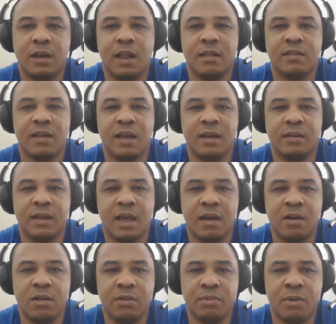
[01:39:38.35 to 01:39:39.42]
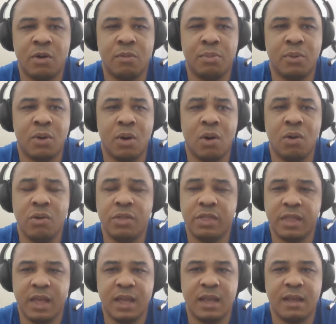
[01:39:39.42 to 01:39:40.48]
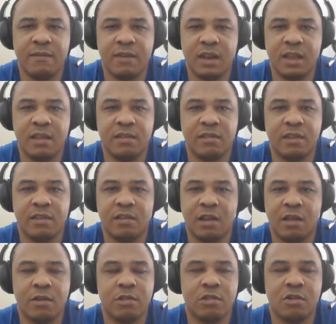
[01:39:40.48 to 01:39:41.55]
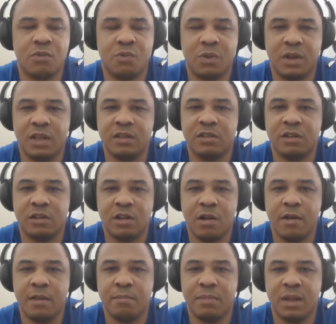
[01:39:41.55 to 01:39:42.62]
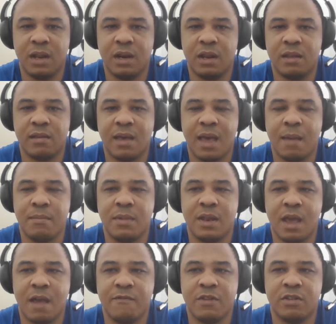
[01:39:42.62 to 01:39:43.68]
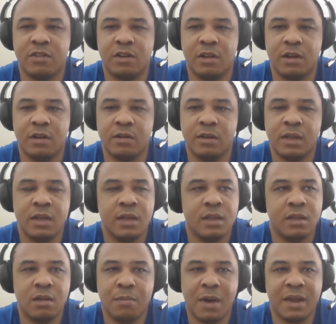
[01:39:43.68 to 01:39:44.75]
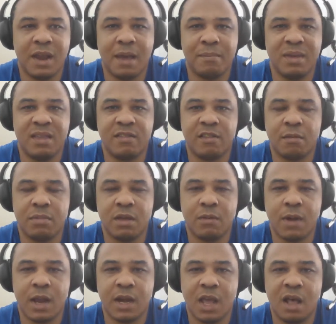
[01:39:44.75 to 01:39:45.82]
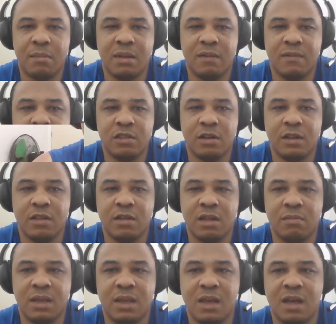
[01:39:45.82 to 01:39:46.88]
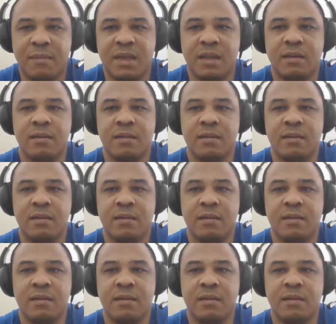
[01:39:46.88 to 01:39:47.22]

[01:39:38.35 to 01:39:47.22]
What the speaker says: That whole thing of it is as long as you're willing to learn and put in the time and effort to learn, you might not be something right now, but eventually you can become it.